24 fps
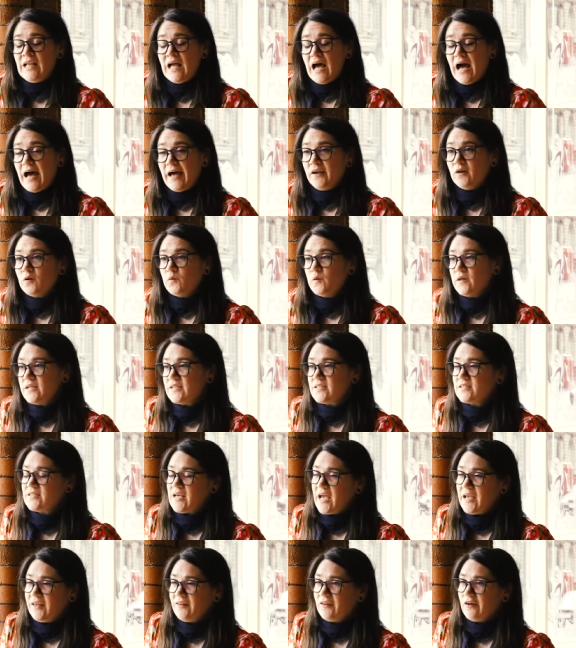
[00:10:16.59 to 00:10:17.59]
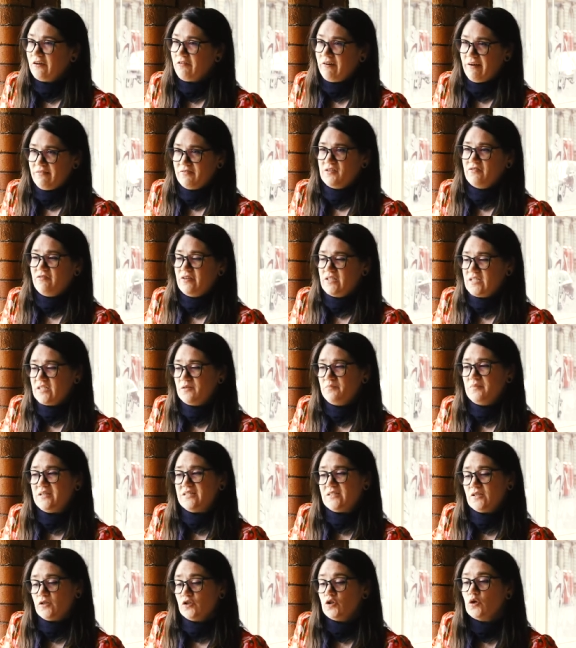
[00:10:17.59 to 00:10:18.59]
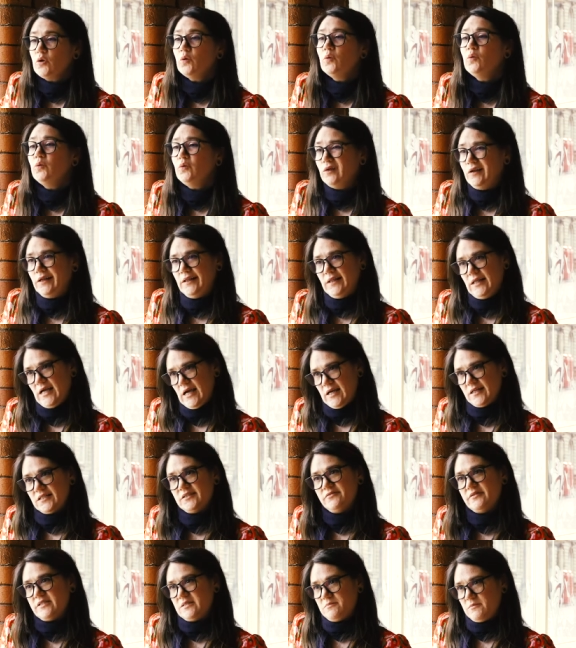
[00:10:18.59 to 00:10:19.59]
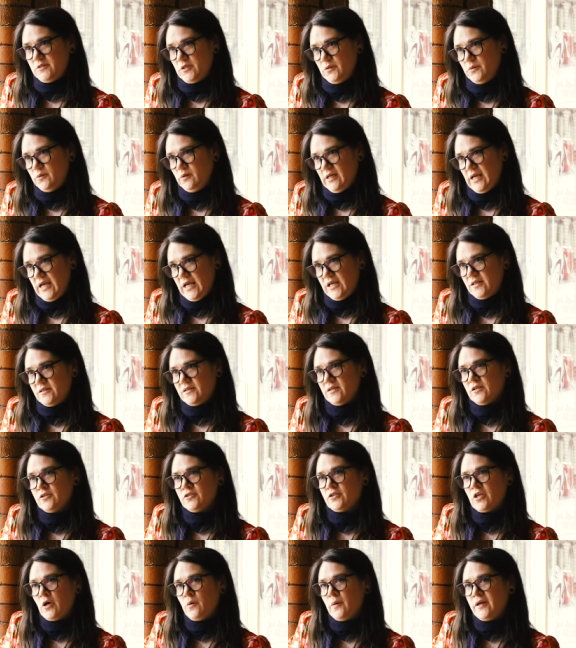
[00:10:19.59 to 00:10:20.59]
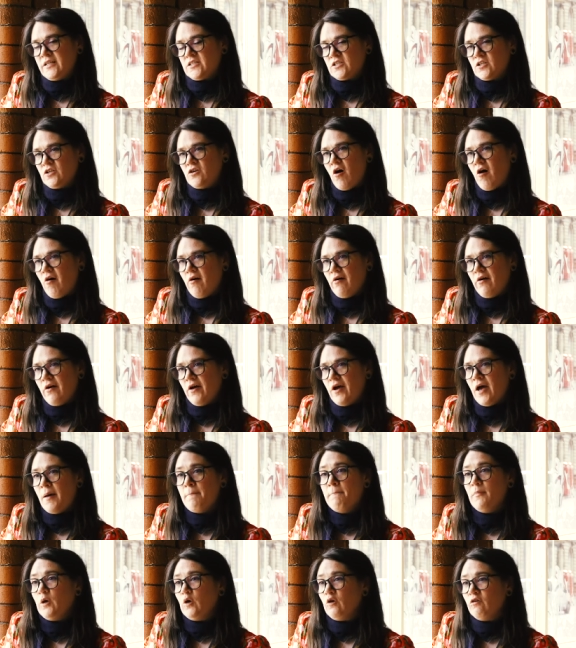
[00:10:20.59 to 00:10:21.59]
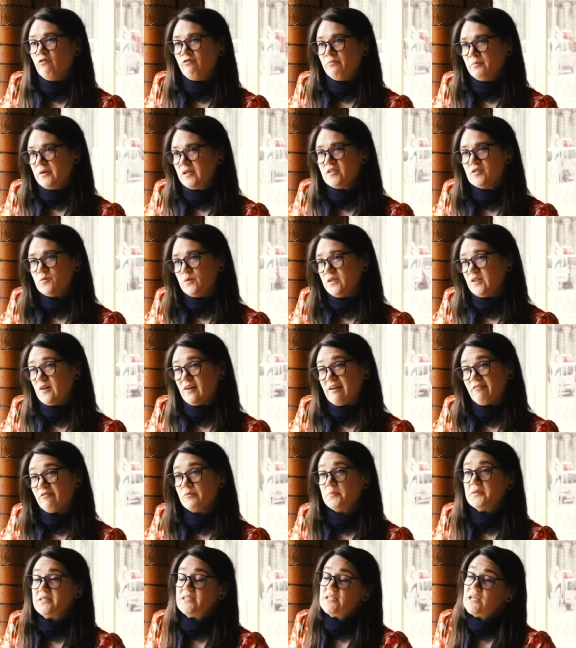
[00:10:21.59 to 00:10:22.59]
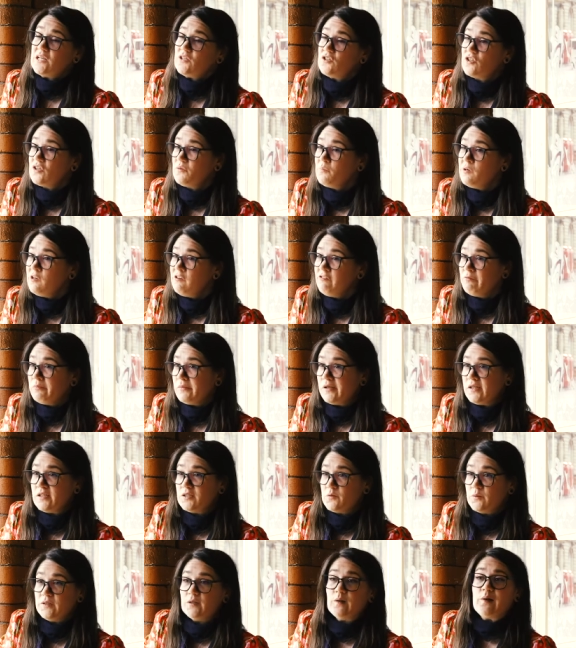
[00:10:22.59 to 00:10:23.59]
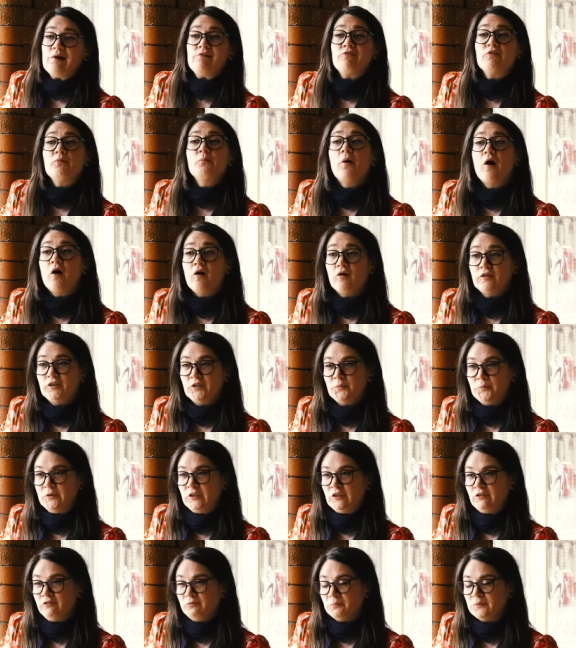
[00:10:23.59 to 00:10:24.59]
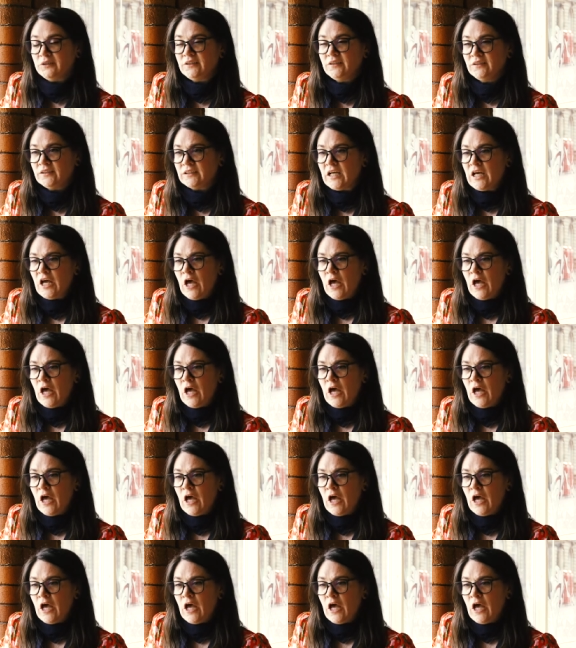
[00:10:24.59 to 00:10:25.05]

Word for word: I always say that craftivism is a tool in the activism toolkit. So it's not a movement. We don't have a petition movement. We don't have a march movement.